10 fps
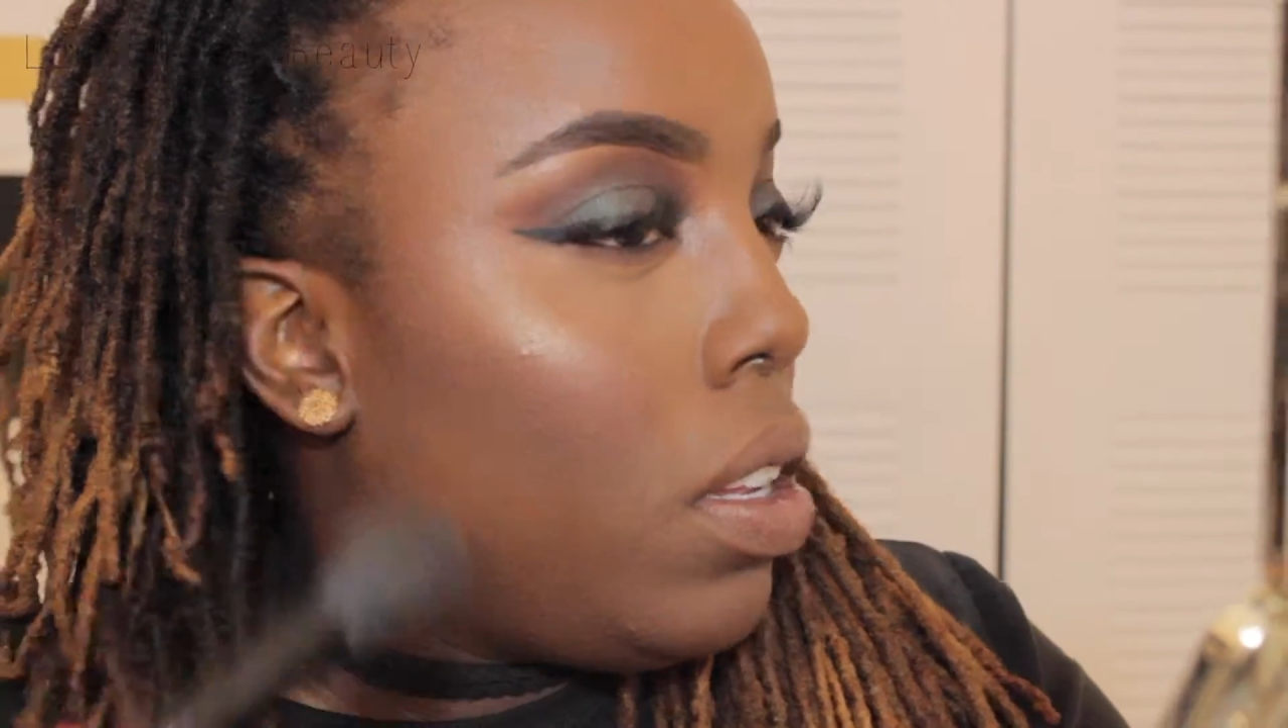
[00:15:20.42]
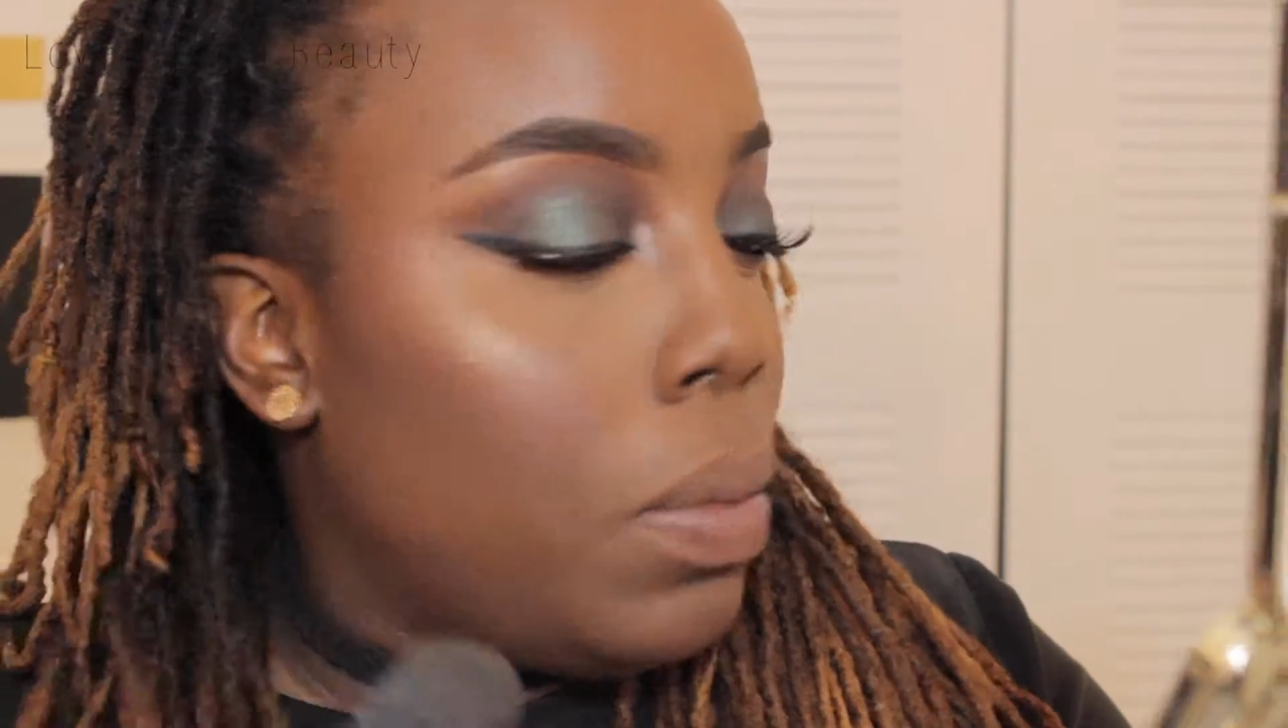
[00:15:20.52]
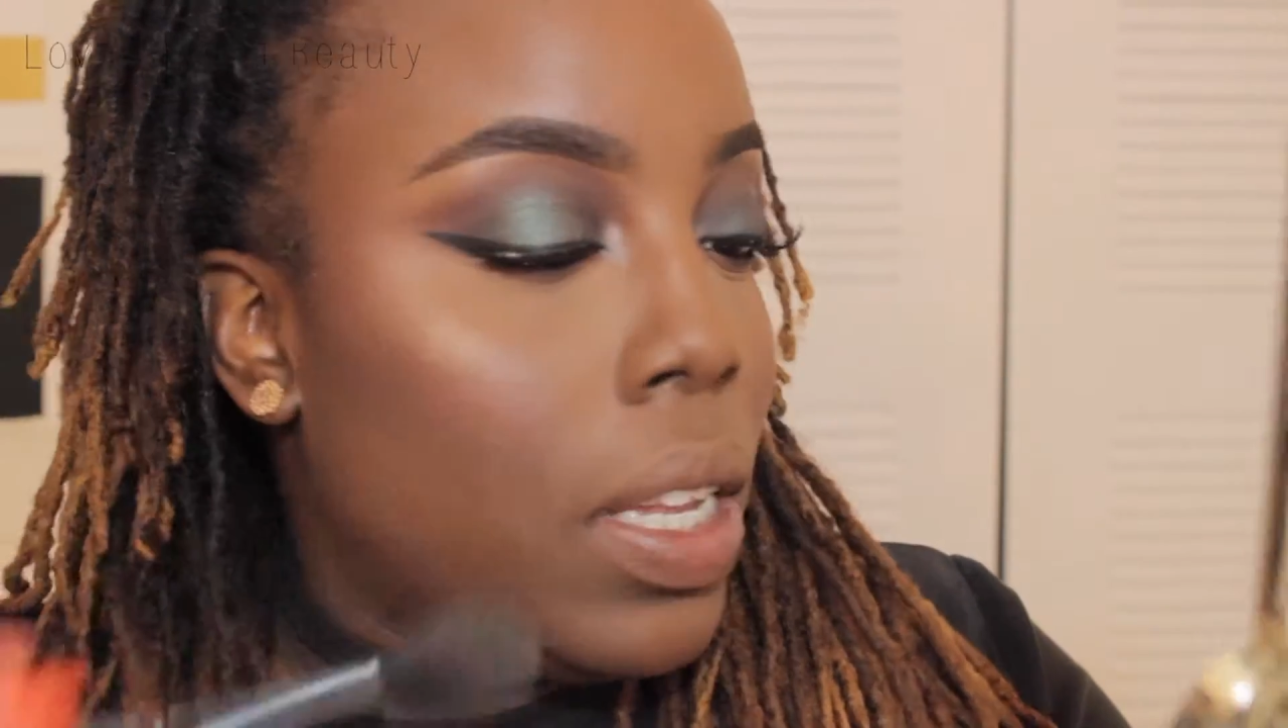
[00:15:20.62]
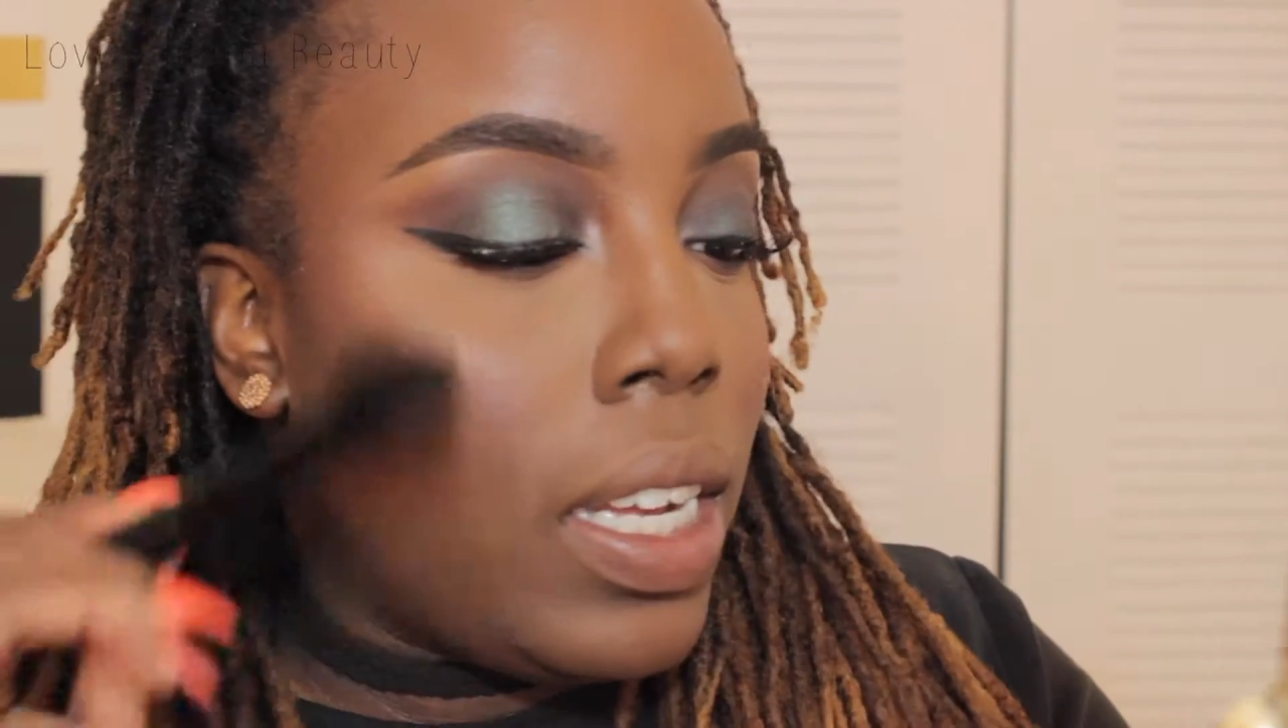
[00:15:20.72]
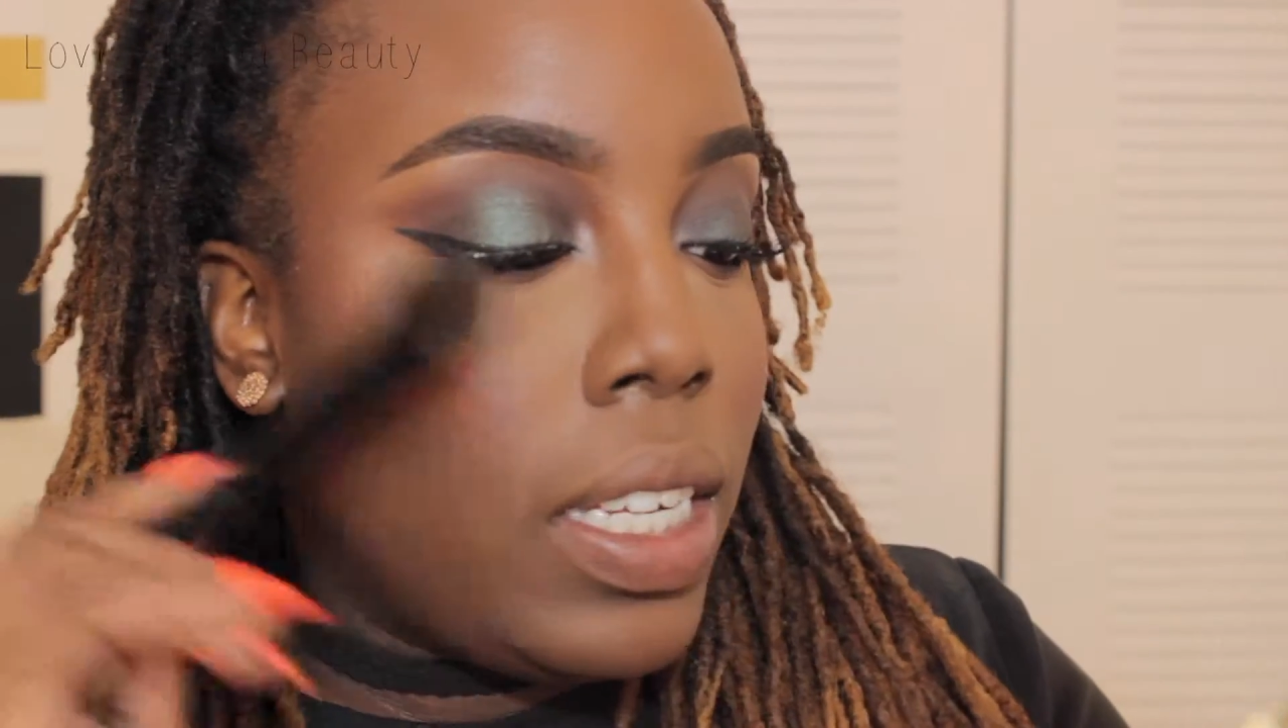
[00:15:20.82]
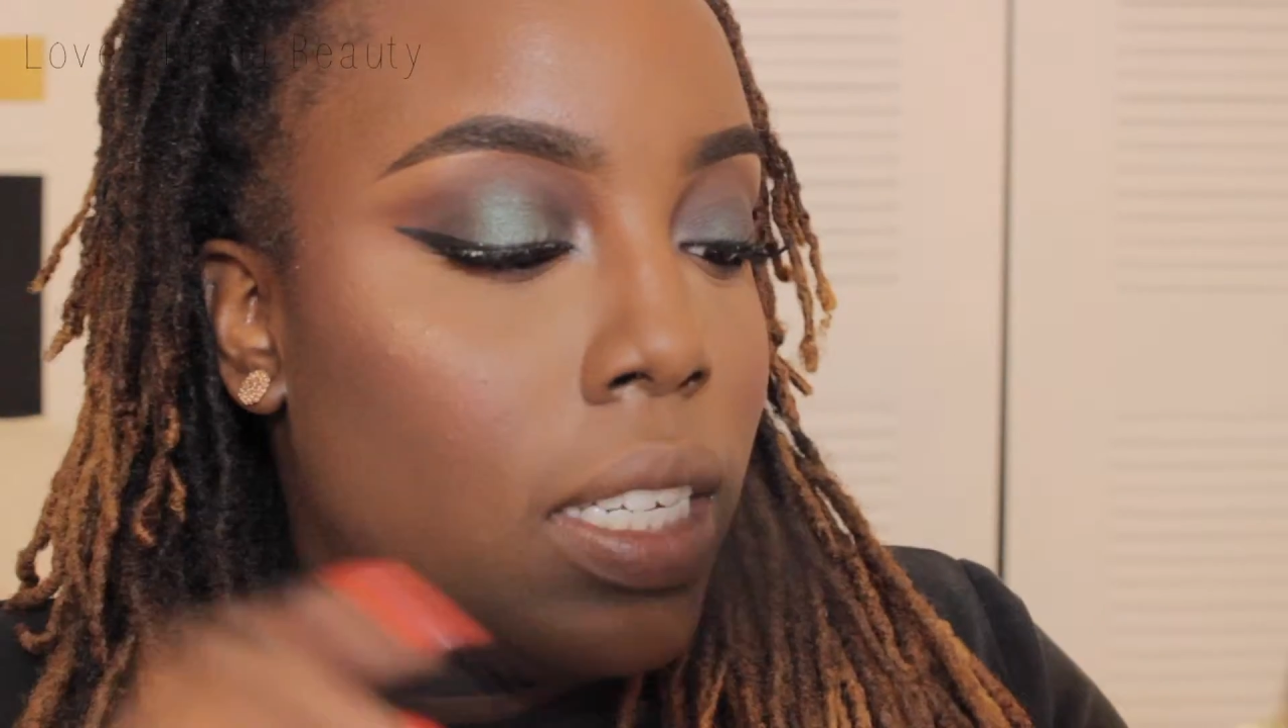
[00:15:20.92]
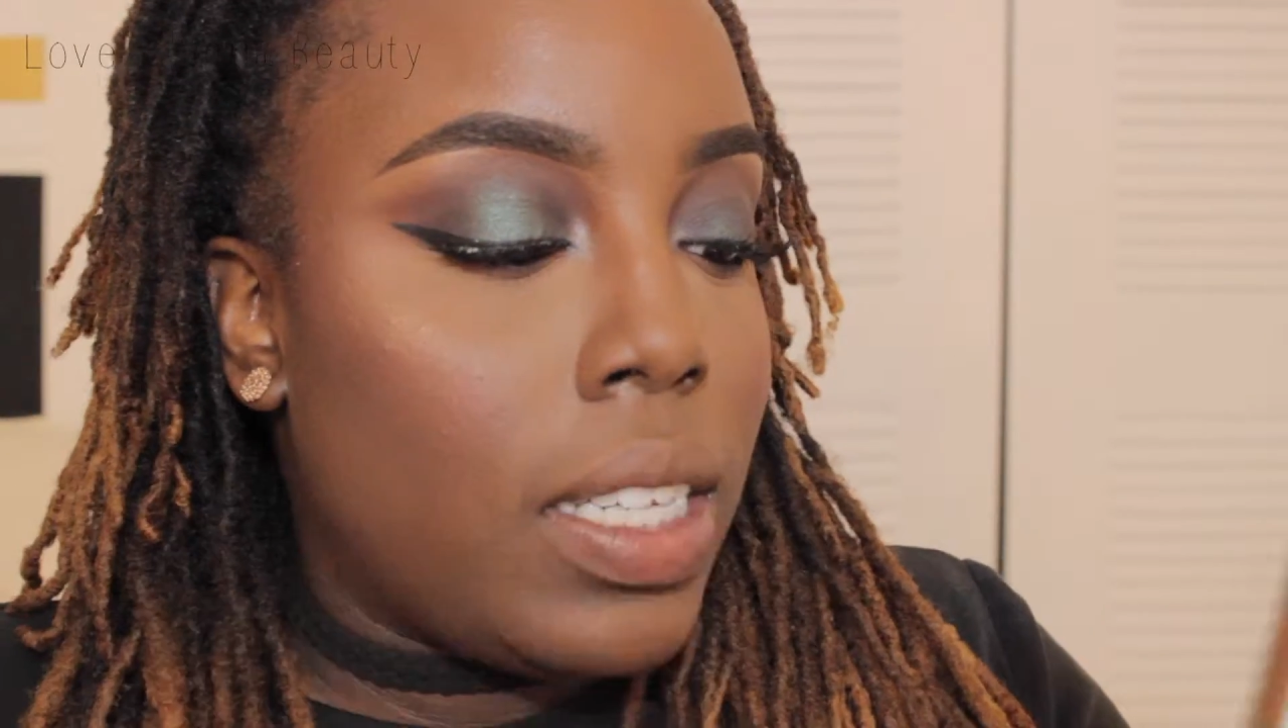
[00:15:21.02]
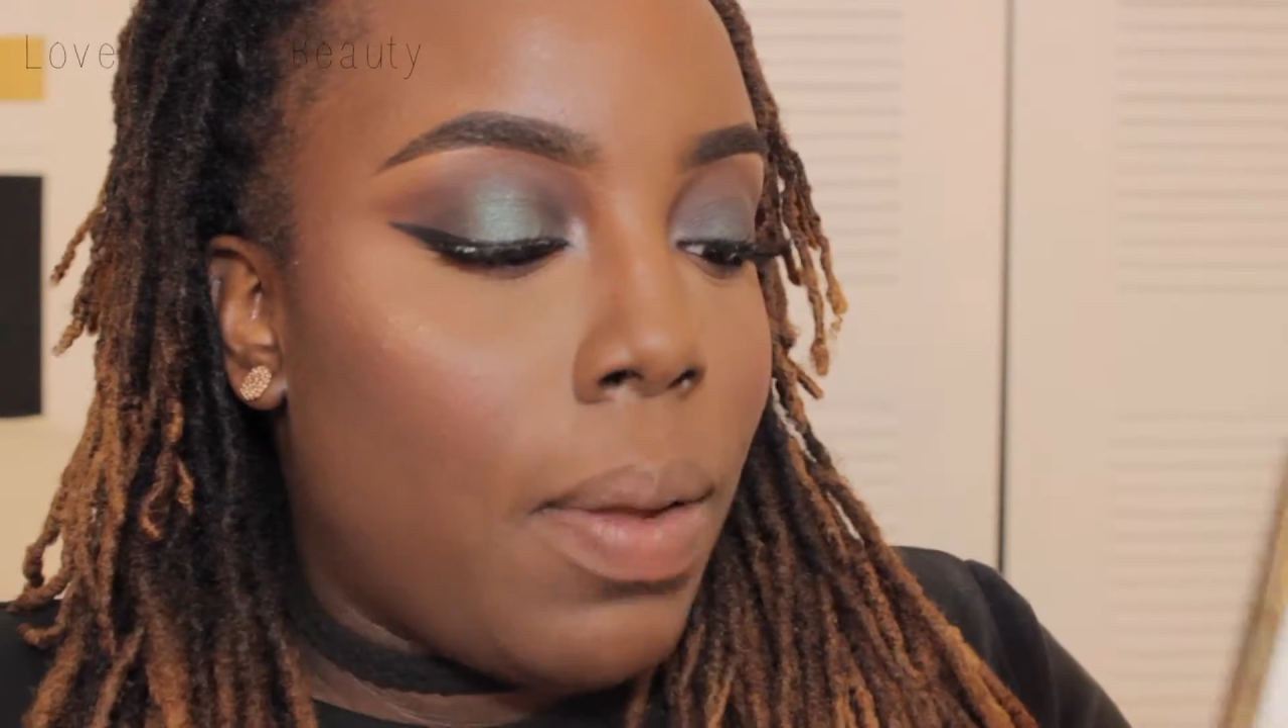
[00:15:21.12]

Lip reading: because